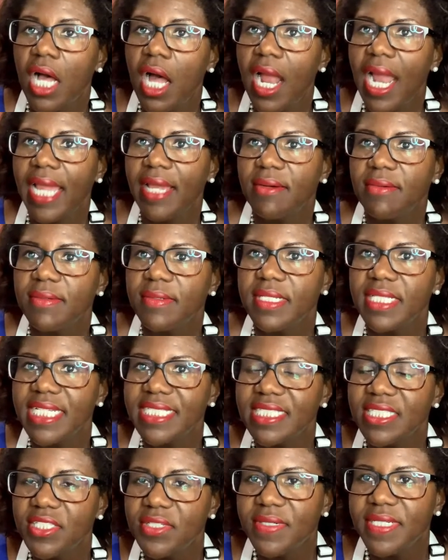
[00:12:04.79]
All right, well,
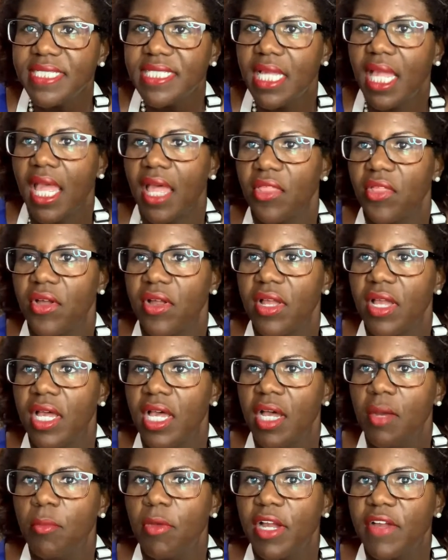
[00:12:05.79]
let's do it together.
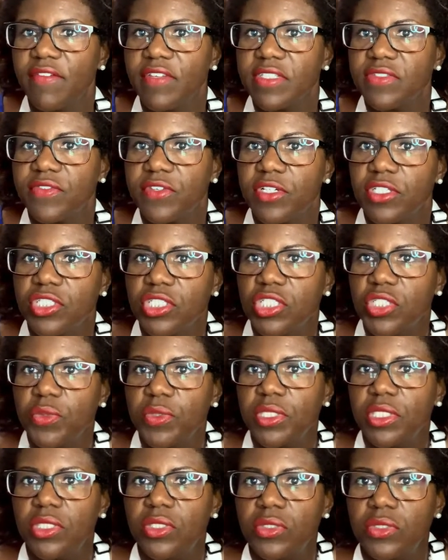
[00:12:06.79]
Breakfast version, you
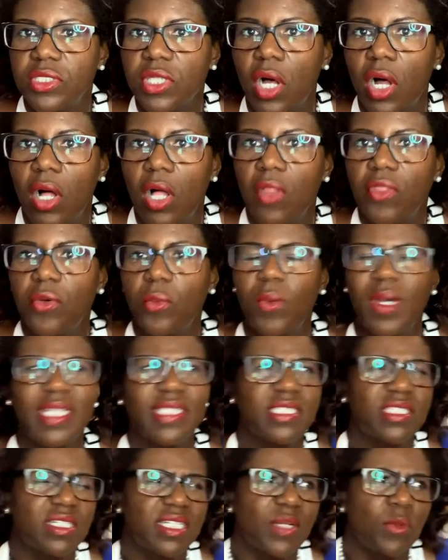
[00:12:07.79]
would use all the
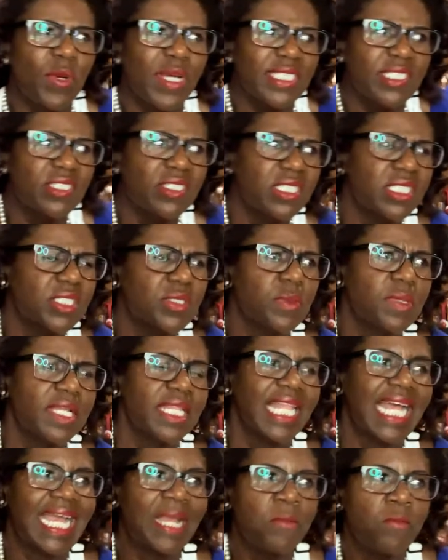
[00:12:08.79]
Western. Western is
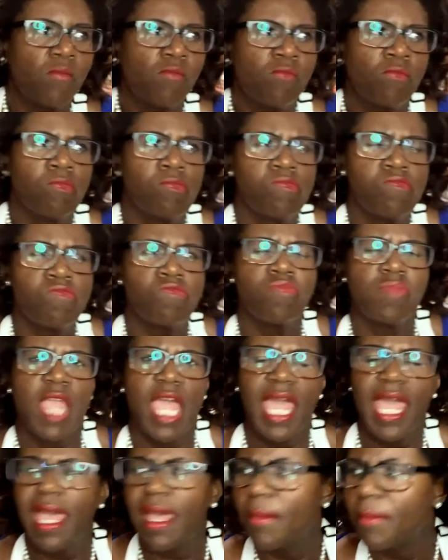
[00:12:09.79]
what, like
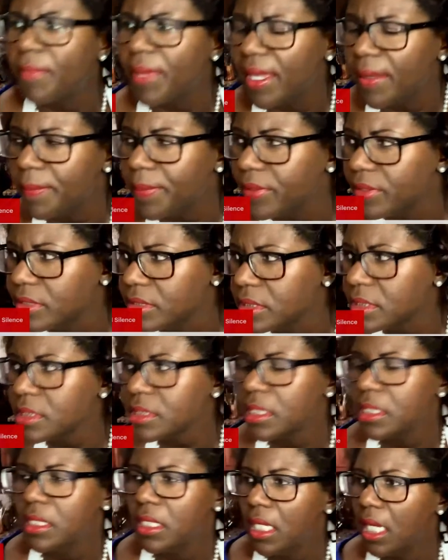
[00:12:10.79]
ham,
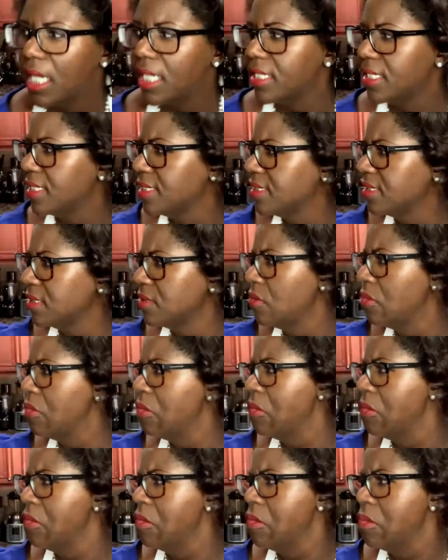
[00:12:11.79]
peppers, onions.
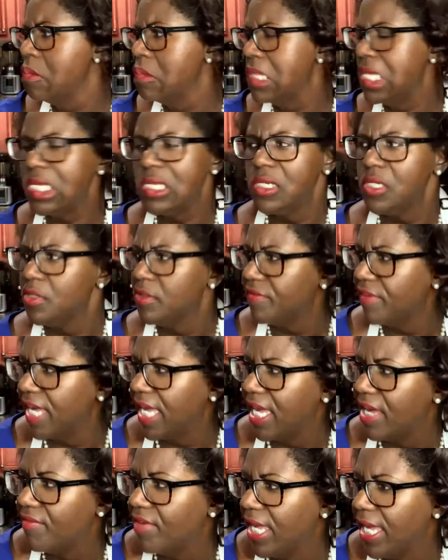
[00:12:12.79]
I don't know if I
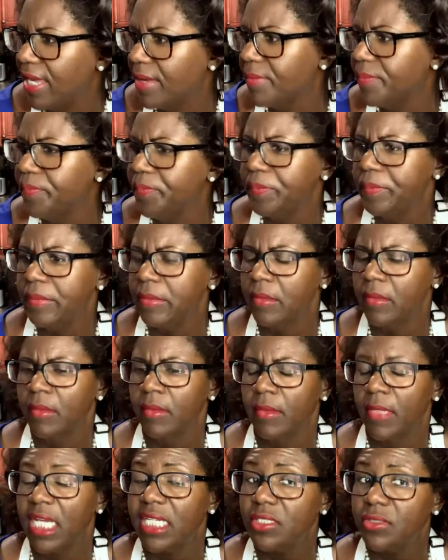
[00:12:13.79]
have ham.
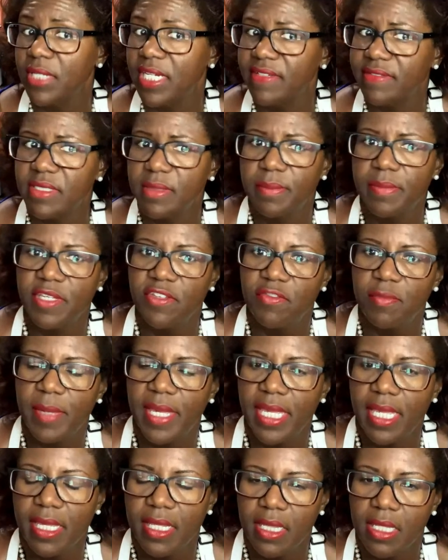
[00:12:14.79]
I do have some beef
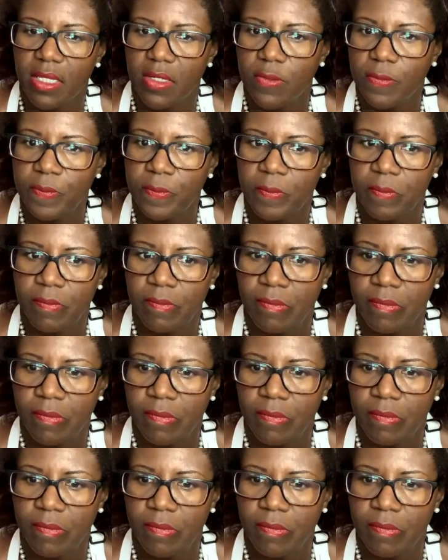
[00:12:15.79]
bacon though.